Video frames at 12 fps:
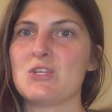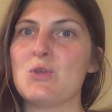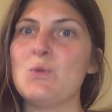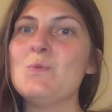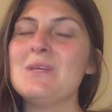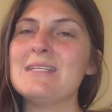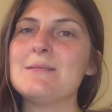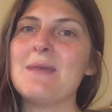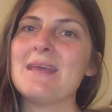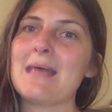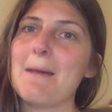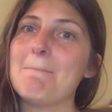So you need to
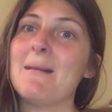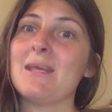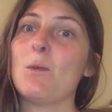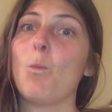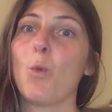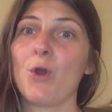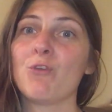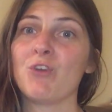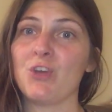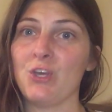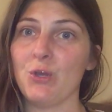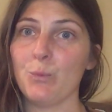make that money work
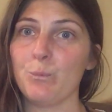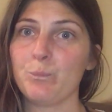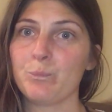for you.